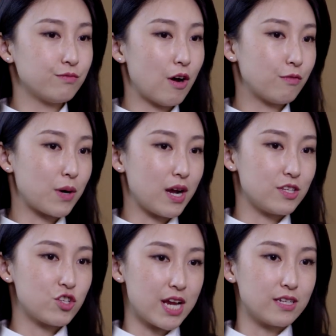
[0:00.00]

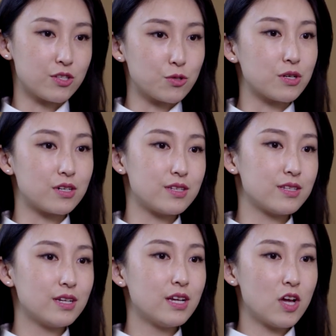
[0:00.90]
off-price chain
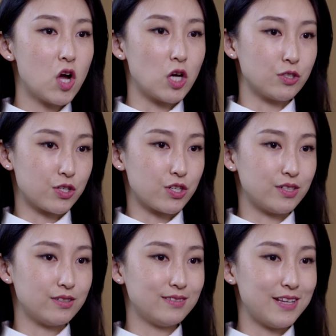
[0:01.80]
stores
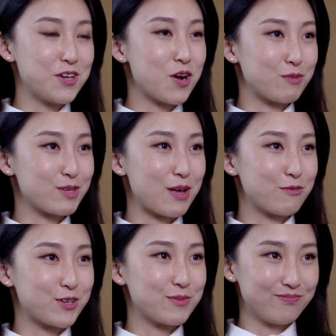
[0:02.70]
under the e-commerce platform.